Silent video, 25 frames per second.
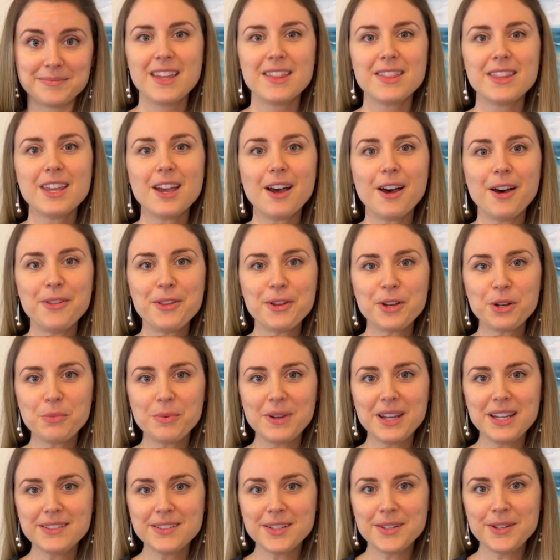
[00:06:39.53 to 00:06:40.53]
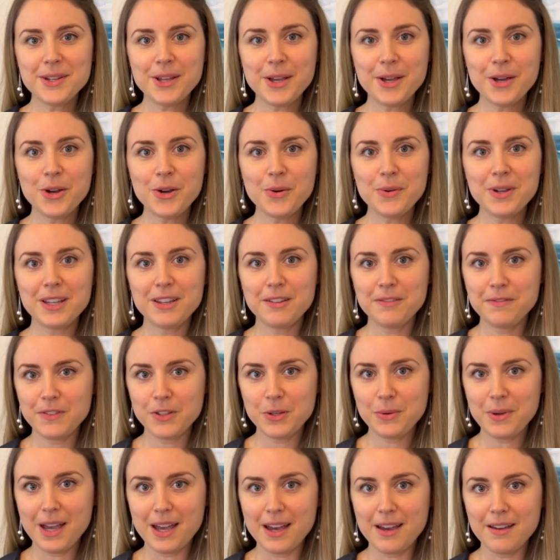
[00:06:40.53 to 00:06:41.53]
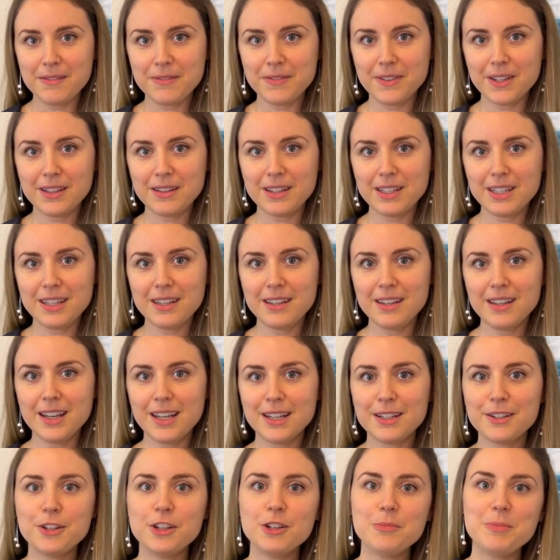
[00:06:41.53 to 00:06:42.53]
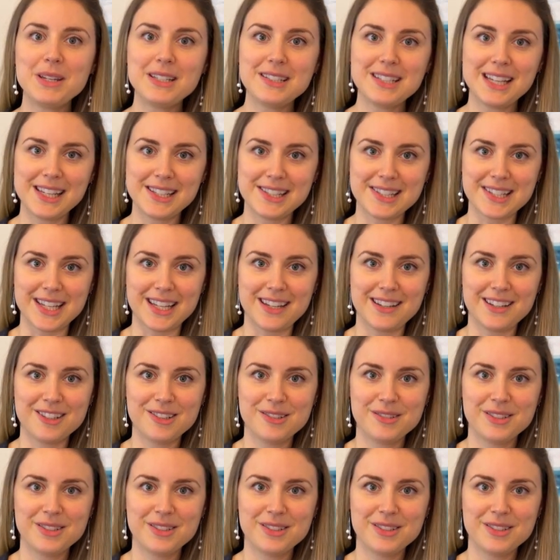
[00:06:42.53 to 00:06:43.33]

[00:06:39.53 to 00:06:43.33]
The other way to know if you have a leaky gut could be testing.